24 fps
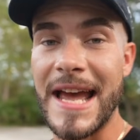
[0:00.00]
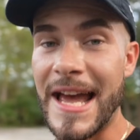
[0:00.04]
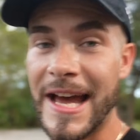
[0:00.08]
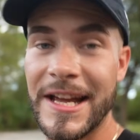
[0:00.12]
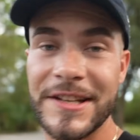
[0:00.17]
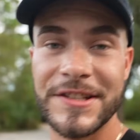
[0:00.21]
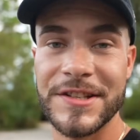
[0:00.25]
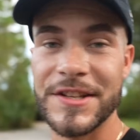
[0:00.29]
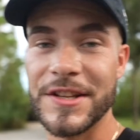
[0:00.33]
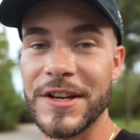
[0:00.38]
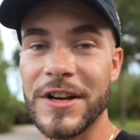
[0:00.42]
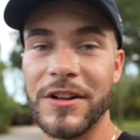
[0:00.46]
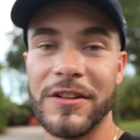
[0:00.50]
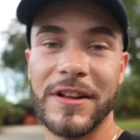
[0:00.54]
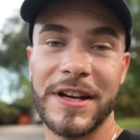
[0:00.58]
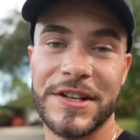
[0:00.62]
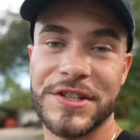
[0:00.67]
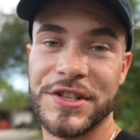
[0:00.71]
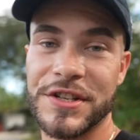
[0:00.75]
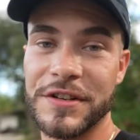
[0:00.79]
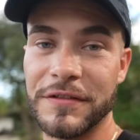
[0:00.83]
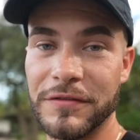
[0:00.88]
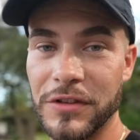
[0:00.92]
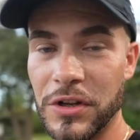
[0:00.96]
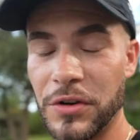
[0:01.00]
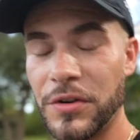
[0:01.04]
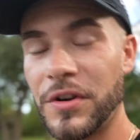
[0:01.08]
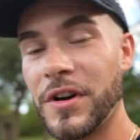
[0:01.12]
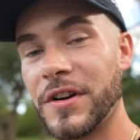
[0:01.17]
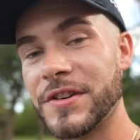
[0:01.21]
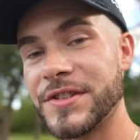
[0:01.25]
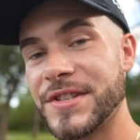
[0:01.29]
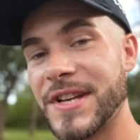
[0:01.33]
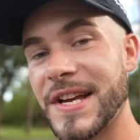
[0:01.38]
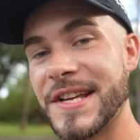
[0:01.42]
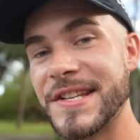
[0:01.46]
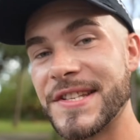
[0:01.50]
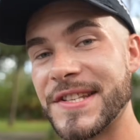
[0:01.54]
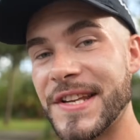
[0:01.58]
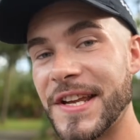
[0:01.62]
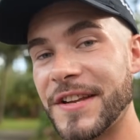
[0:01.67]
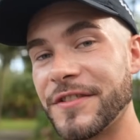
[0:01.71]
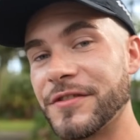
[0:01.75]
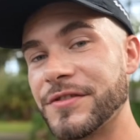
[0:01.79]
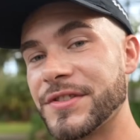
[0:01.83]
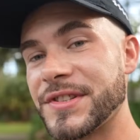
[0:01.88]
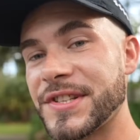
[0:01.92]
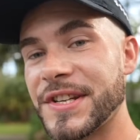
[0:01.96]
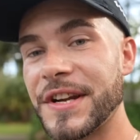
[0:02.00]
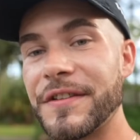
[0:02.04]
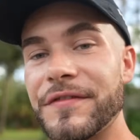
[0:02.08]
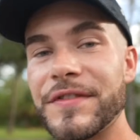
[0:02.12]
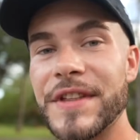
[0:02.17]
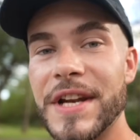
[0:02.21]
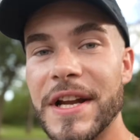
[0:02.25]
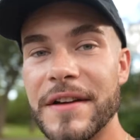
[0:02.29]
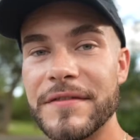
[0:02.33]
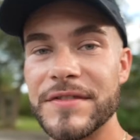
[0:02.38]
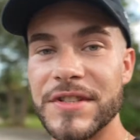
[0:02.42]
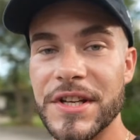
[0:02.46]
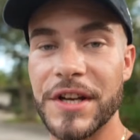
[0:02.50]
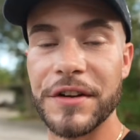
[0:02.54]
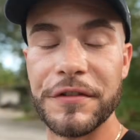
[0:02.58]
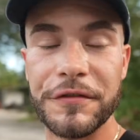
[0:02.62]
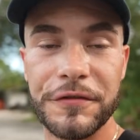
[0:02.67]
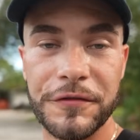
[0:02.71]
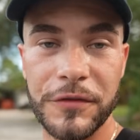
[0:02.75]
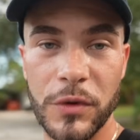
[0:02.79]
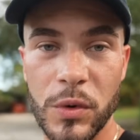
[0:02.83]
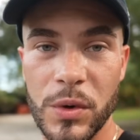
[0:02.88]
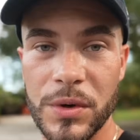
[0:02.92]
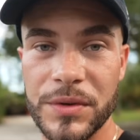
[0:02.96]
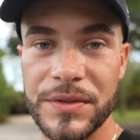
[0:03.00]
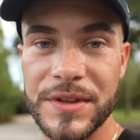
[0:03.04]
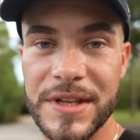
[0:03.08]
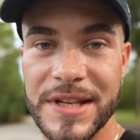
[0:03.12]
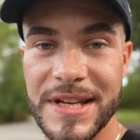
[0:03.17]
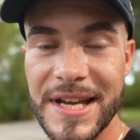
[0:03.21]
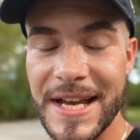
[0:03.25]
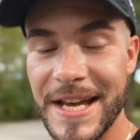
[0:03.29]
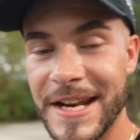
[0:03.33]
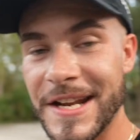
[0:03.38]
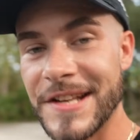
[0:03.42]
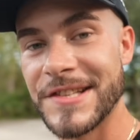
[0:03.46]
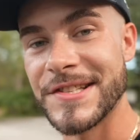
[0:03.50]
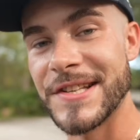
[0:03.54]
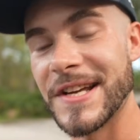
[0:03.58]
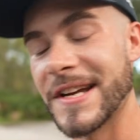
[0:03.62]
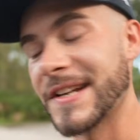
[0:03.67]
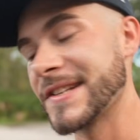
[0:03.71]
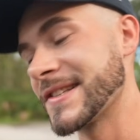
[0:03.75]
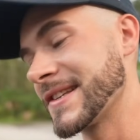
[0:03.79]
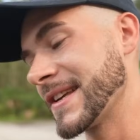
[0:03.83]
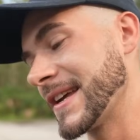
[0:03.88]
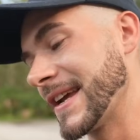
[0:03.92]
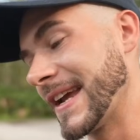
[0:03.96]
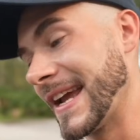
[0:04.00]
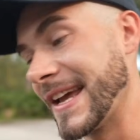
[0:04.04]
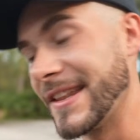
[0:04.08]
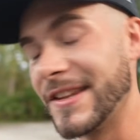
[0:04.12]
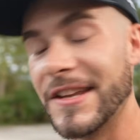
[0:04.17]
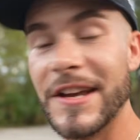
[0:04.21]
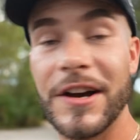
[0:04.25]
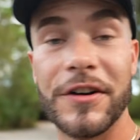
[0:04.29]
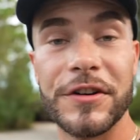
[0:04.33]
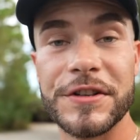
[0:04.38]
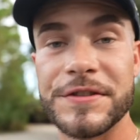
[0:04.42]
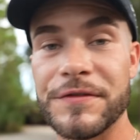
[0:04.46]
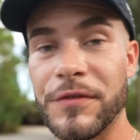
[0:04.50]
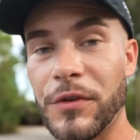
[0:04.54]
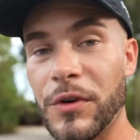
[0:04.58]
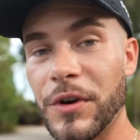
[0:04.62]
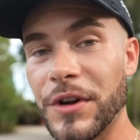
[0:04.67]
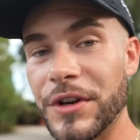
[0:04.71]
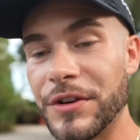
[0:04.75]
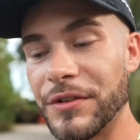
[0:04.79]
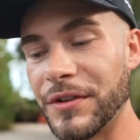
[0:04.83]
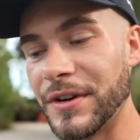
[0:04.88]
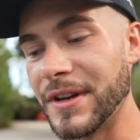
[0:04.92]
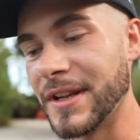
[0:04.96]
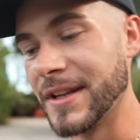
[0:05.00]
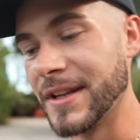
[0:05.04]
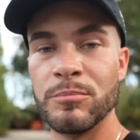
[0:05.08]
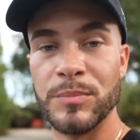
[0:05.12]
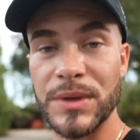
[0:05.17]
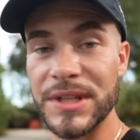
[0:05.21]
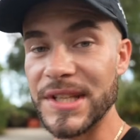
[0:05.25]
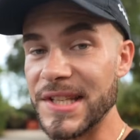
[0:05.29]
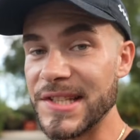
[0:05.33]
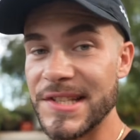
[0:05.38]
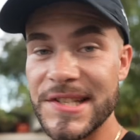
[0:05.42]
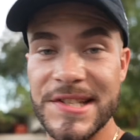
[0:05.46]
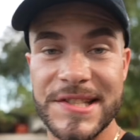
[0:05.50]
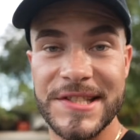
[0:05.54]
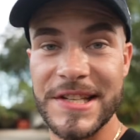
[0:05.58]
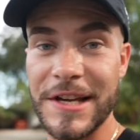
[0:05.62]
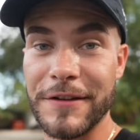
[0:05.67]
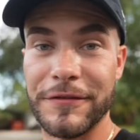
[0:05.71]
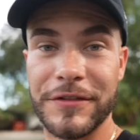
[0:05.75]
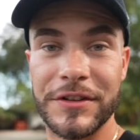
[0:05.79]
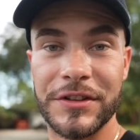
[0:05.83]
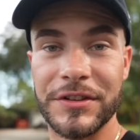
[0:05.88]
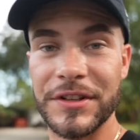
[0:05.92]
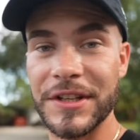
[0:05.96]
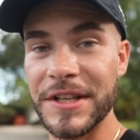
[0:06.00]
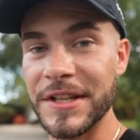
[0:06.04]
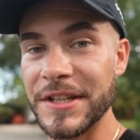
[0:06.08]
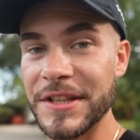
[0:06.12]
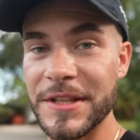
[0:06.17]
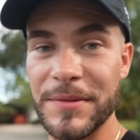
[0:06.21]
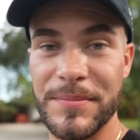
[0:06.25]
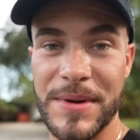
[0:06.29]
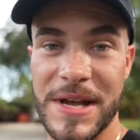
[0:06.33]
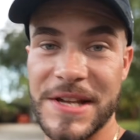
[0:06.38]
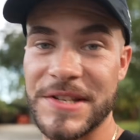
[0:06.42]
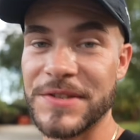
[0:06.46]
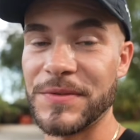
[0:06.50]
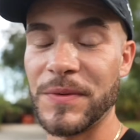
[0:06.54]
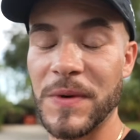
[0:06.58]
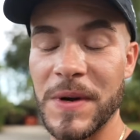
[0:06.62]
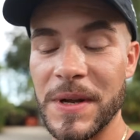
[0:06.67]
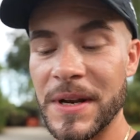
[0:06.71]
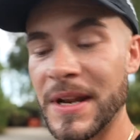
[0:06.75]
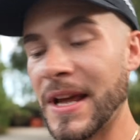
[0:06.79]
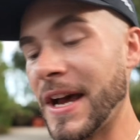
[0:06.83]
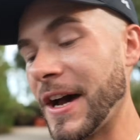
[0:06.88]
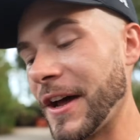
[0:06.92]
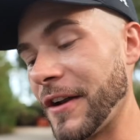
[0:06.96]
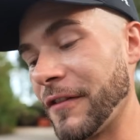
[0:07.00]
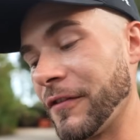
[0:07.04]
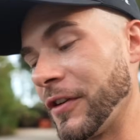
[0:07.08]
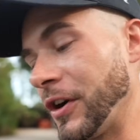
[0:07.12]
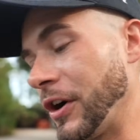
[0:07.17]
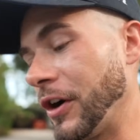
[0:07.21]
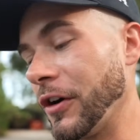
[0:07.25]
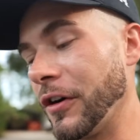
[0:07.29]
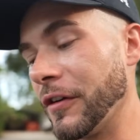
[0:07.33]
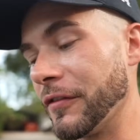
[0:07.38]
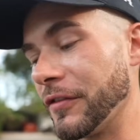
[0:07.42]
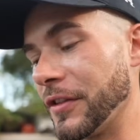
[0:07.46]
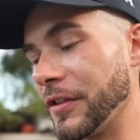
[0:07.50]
add to the collection of Low Cars High Standards stuff that I've done for the NSX and the LS400, but this is definitely the best one out of all of